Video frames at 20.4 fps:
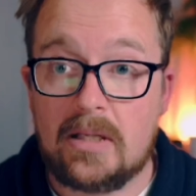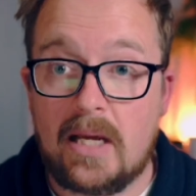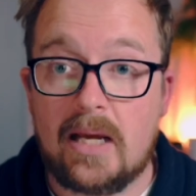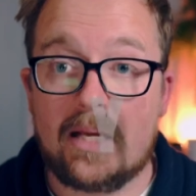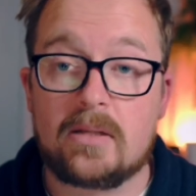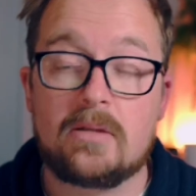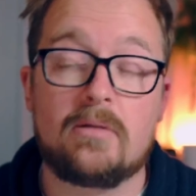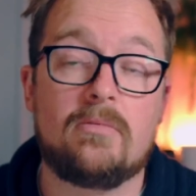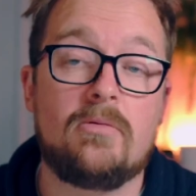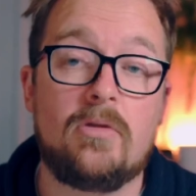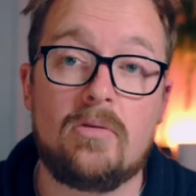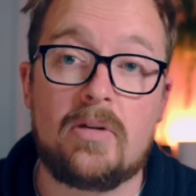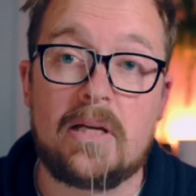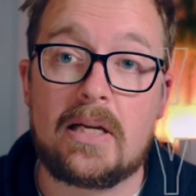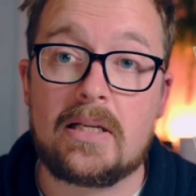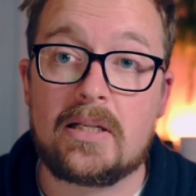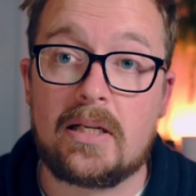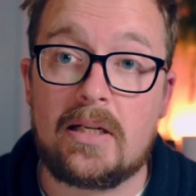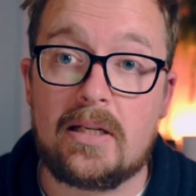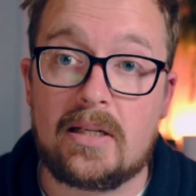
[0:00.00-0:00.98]
yes,
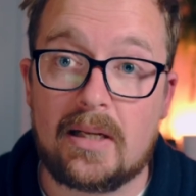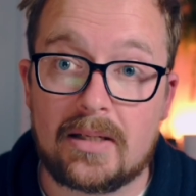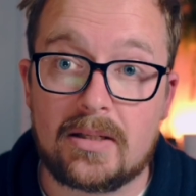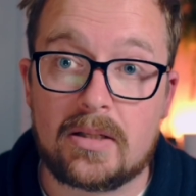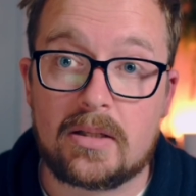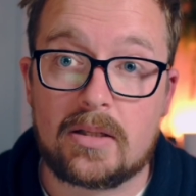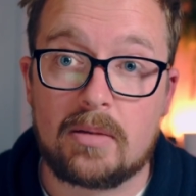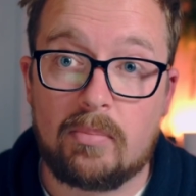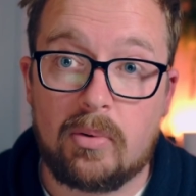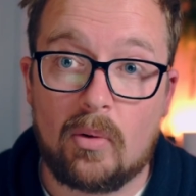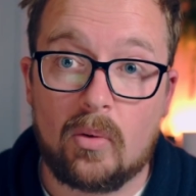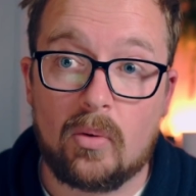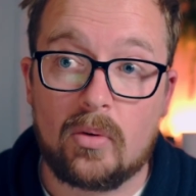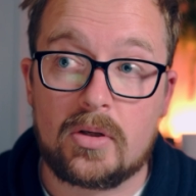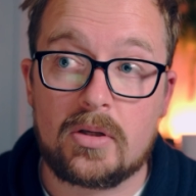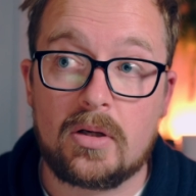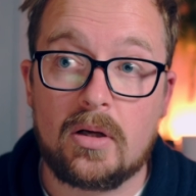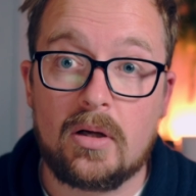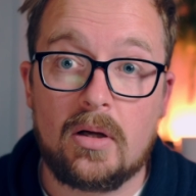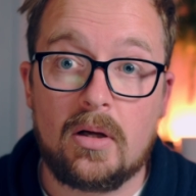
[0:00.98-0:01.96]
Udesly does
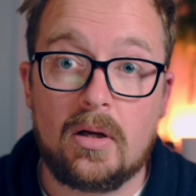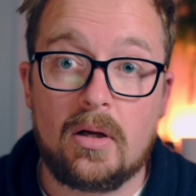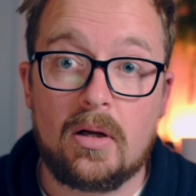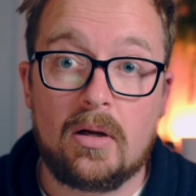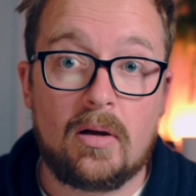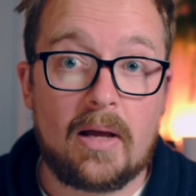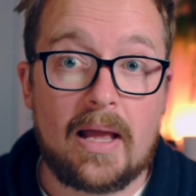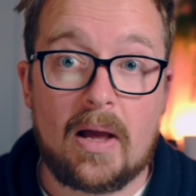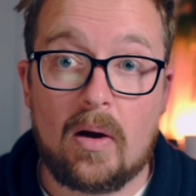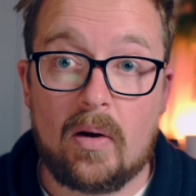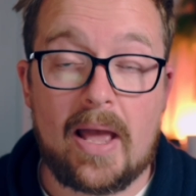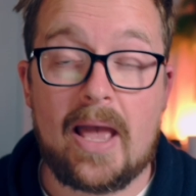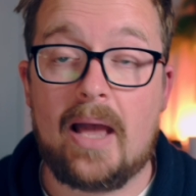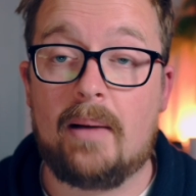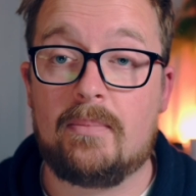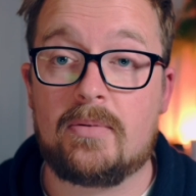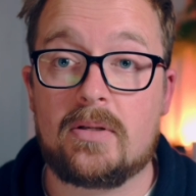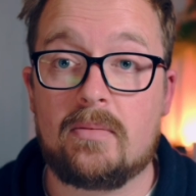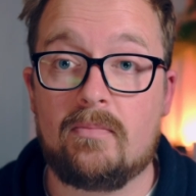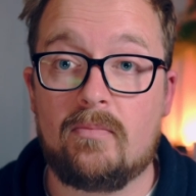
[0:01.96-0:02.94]
support
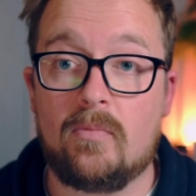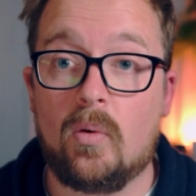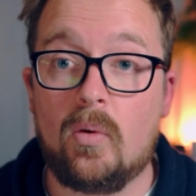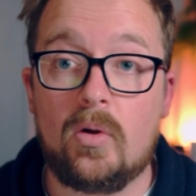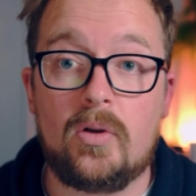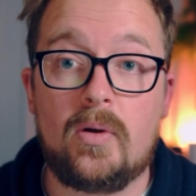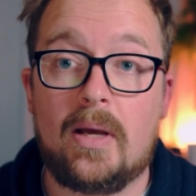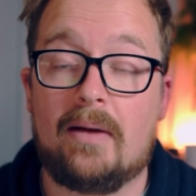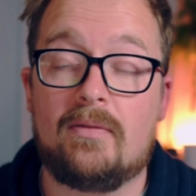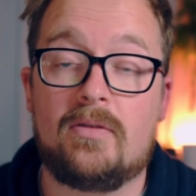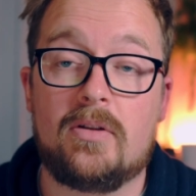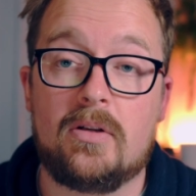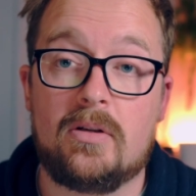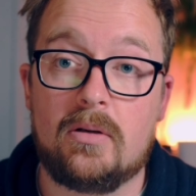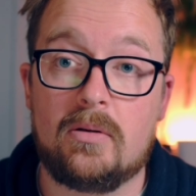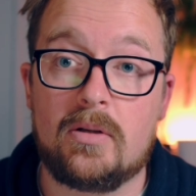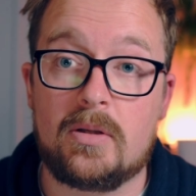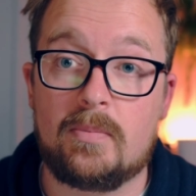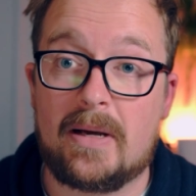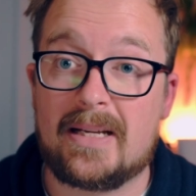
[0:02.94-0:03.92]
apps. All you have to
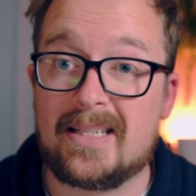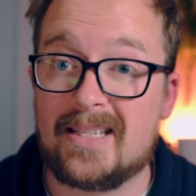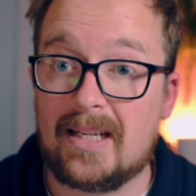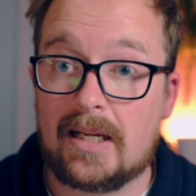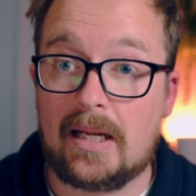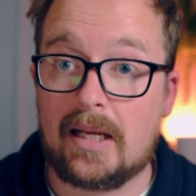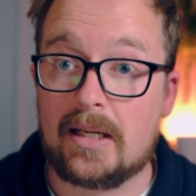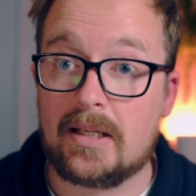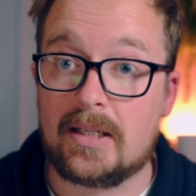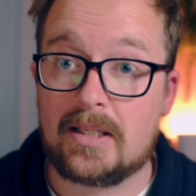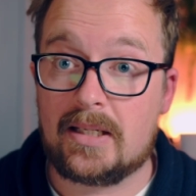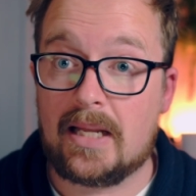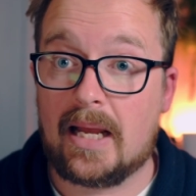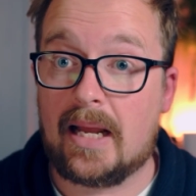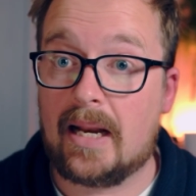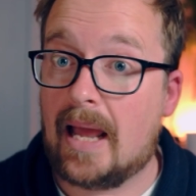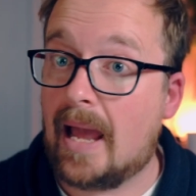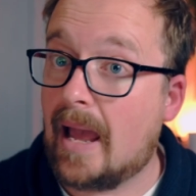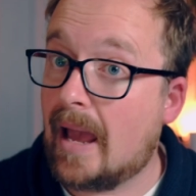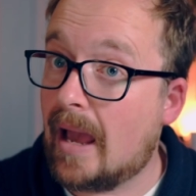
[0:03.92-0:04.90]
do is basically
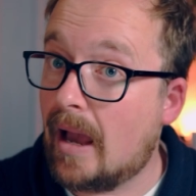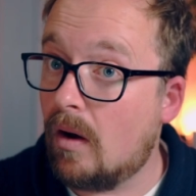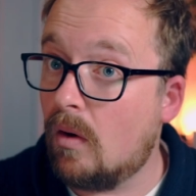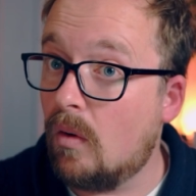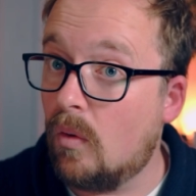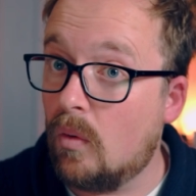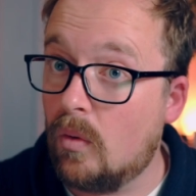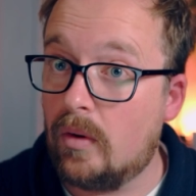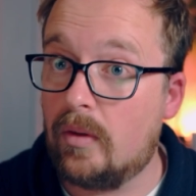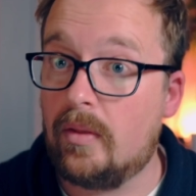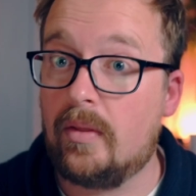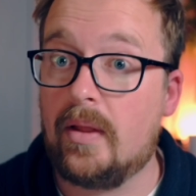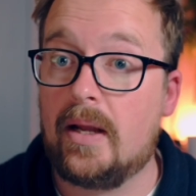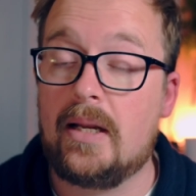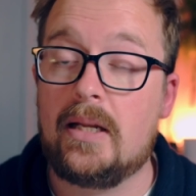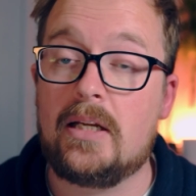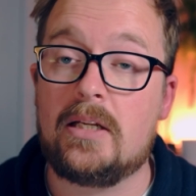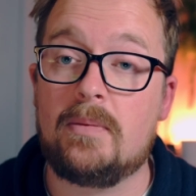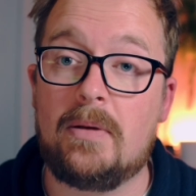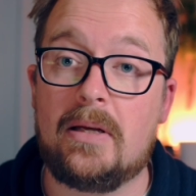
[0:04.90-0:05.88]
understand how they
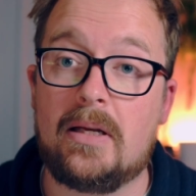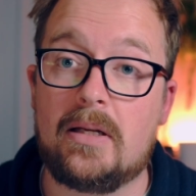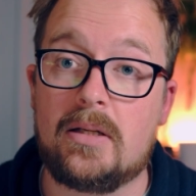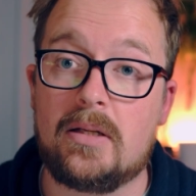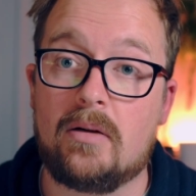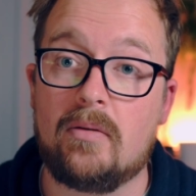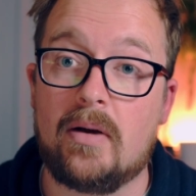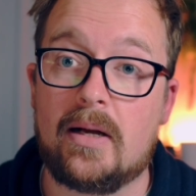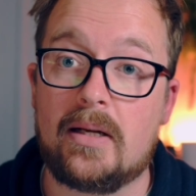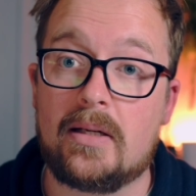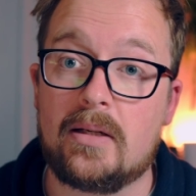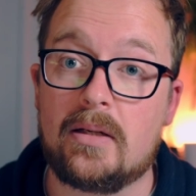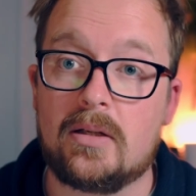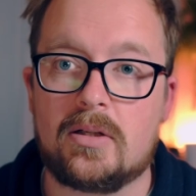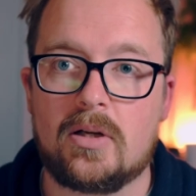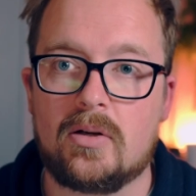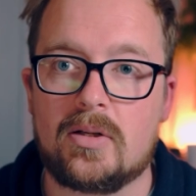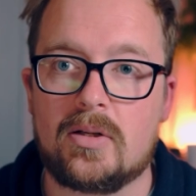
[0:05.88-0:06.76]
need to be integrated. So